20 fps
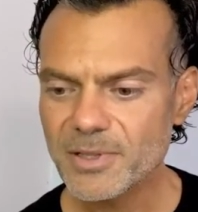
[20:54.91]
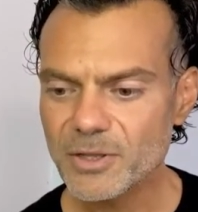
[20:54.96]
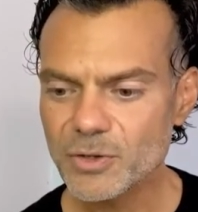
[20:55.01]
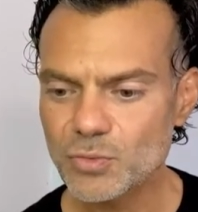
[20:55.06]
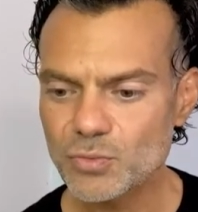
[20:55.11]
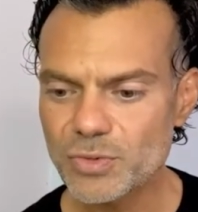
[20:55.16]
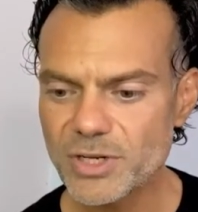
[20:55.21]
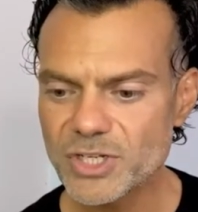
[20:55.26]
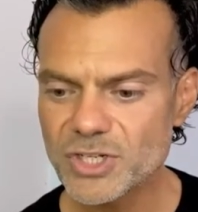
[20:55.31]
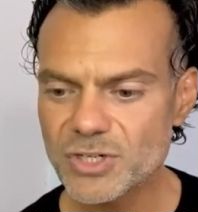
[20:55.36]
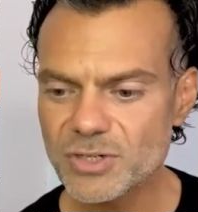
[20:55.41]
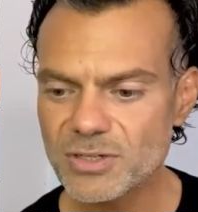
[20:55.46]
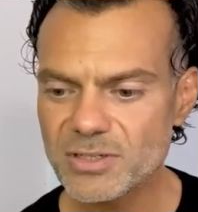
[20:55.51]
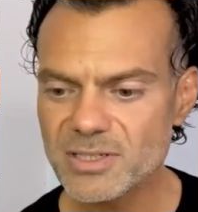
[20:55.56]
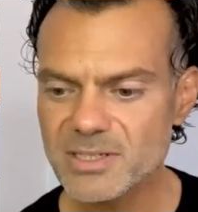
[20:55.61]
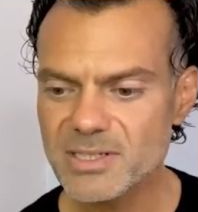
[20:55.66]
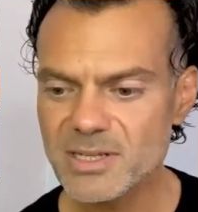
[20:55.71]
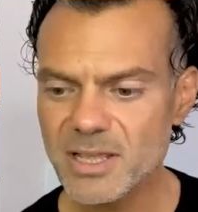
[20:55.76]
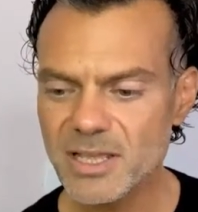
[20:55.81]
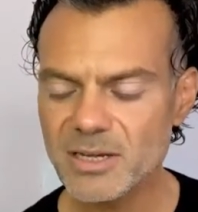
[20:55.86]
Original
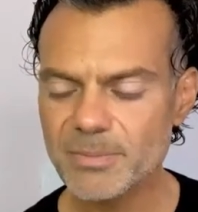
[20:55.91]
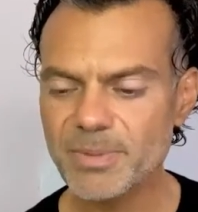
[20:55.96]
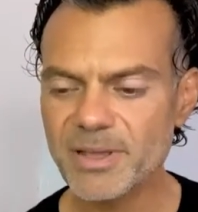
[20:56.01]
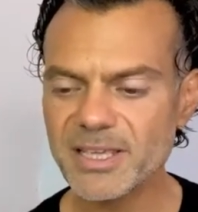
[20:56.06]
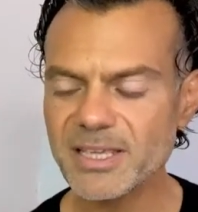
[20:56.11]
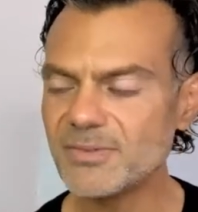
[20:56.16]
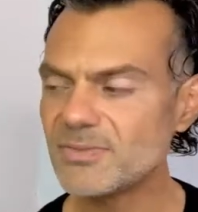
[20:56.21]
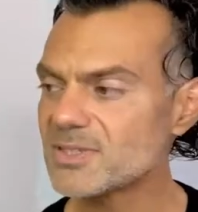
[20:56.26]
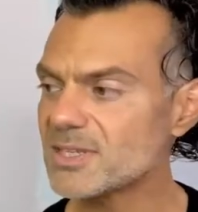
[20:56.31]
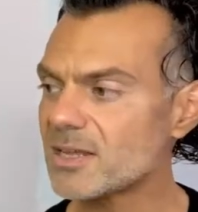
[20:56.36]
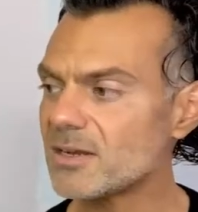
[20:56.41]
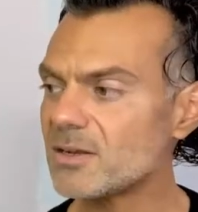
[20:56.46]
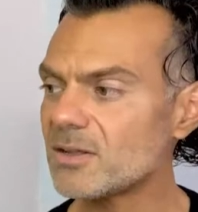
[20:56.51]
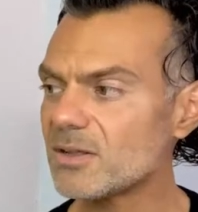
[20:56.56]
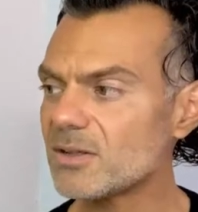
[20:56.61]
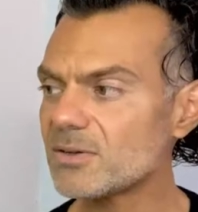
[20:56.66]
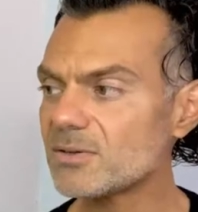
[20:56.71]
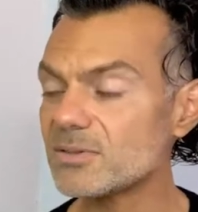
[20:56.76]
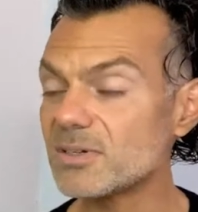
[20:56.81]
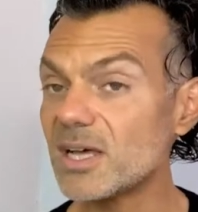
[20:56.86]
design by Yves Saint
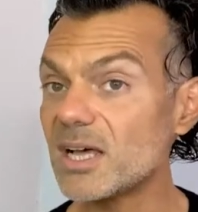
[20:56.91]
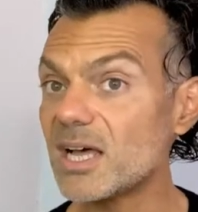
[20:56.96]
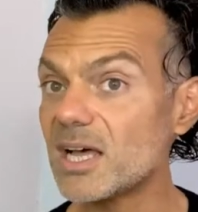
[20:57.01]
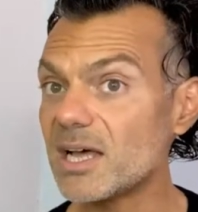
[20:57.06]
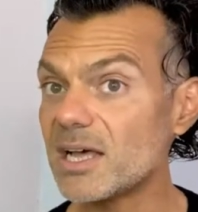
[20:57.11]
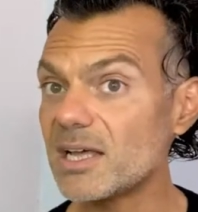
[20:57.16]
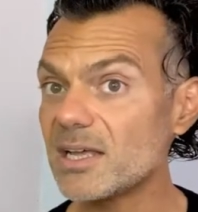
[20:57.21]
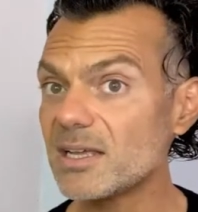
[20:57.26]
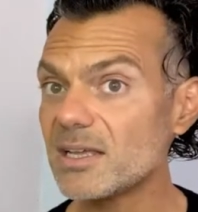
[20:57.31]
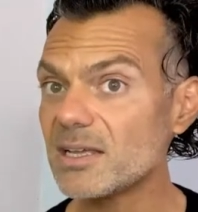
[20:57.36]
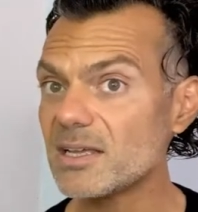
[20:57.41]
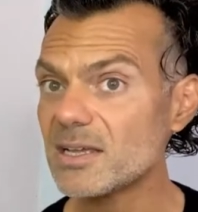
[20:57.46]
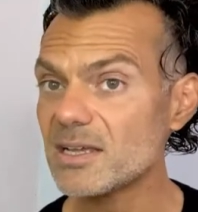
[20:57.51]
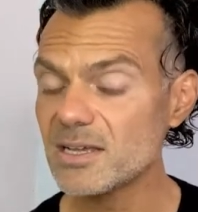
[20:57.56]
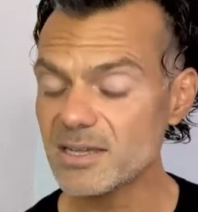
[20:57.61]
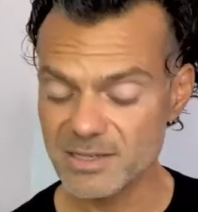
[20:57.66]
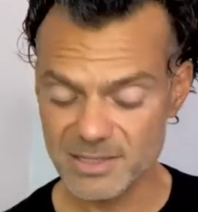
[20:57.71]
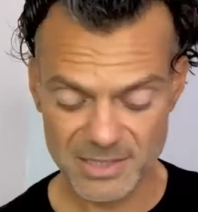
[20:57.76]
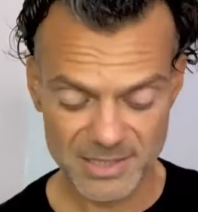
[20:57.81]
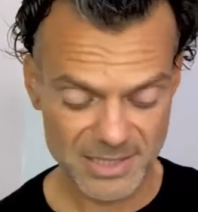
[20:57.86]
Laurent.
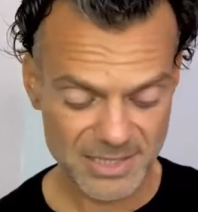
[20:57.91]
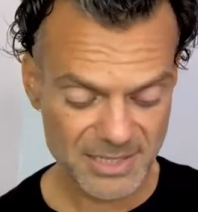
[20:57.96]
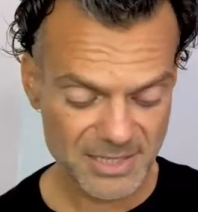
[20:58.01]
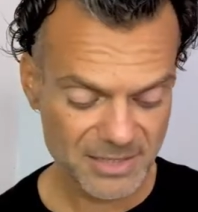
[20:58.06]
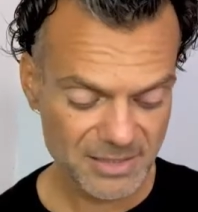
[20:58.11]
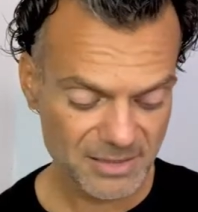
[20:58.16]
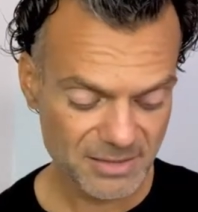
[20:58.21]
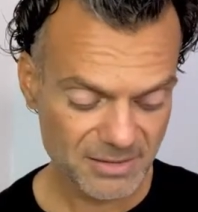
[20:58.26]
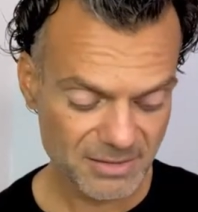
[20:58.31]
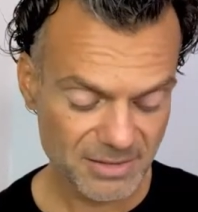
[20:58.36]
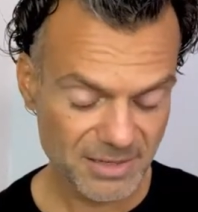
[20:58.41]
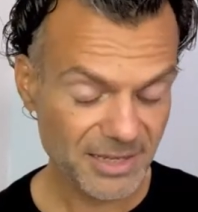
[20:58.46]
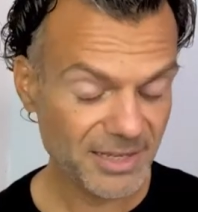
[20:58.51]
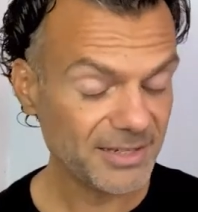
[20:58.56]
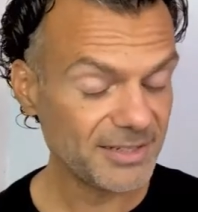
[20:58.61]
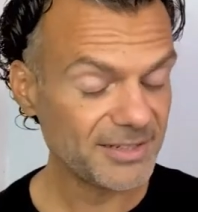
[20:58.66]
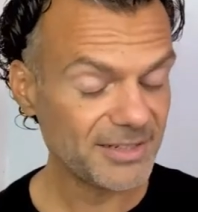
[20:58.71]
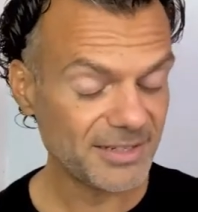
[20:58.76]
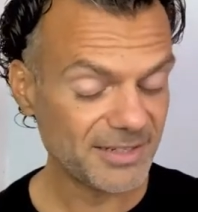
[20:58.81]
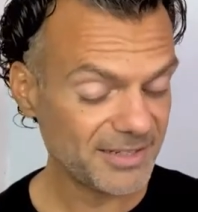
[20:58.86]
Ah, see? I,
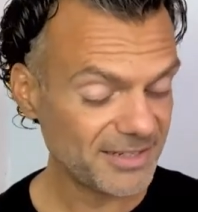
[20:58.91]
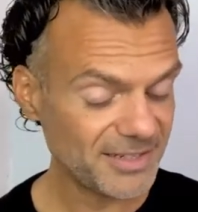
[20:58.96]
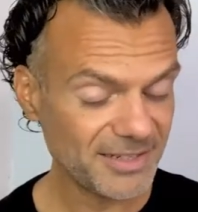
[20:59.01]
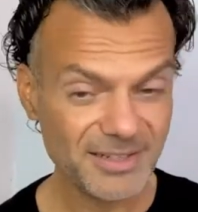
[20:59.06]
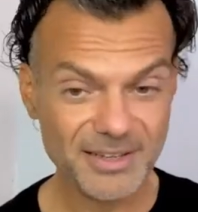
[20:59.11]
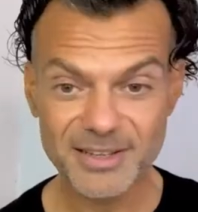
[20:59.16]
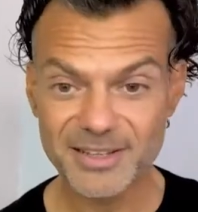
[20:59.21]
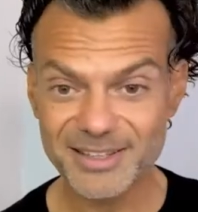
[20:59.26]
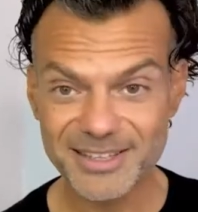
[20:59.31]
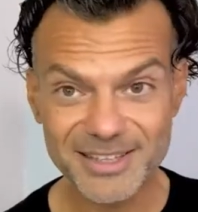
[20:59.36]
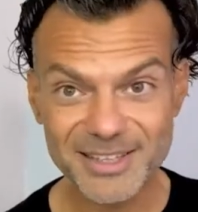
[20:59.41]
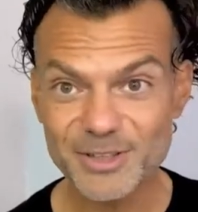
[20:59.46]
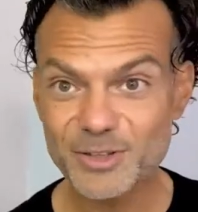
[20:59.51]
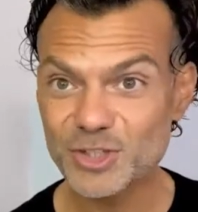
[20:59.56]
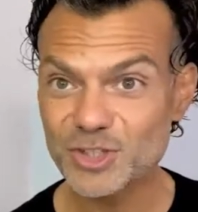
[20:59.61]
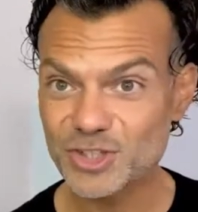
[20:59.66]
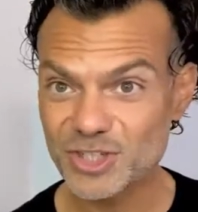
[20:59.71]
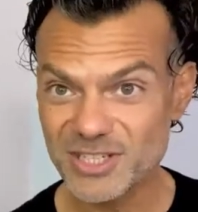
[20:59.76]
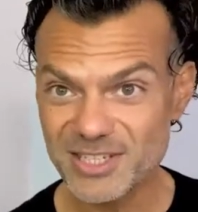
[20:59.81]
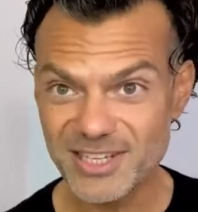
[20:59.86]
I,
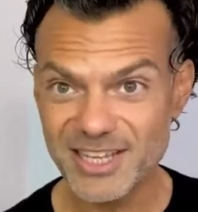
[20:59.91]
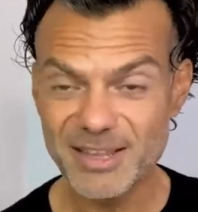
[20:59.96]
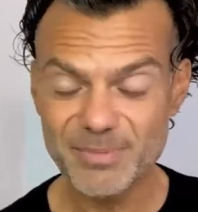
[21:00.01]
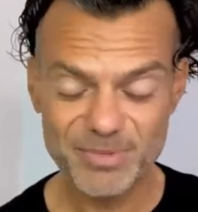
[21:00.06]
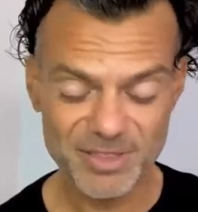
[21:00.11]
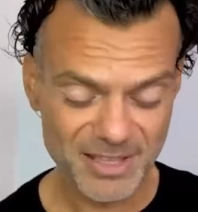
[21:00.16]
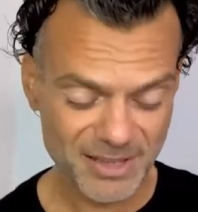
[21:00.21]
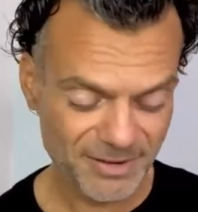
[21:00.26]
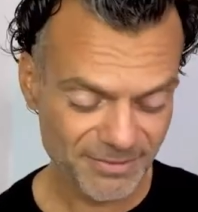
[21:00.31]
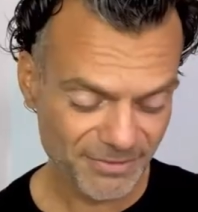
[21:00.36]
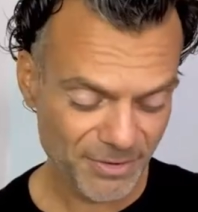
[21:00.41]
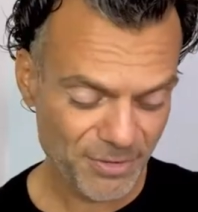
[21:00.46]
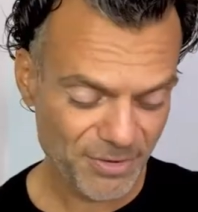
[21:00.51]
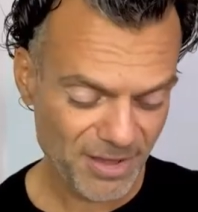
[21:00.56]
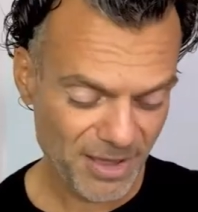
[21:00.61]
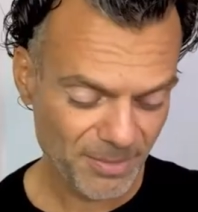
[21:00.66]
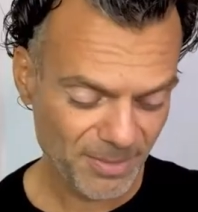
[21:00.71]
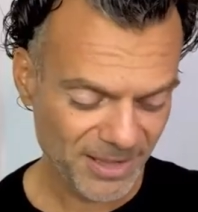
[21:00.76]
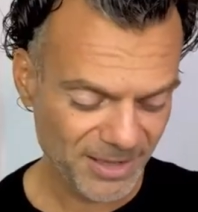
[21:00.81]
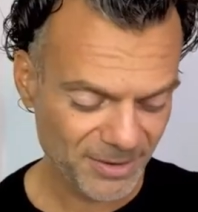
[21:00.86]
just keep the info
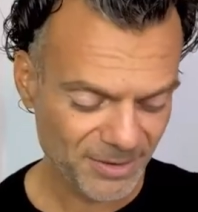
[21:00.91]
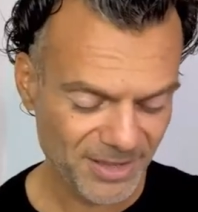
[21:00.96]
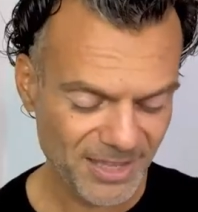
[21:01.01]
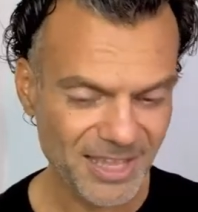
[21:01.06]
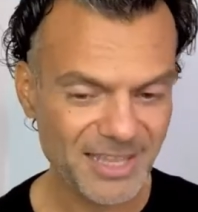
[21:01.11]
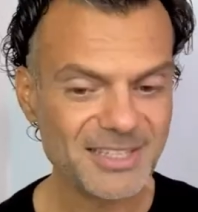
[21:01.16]
coming, okay?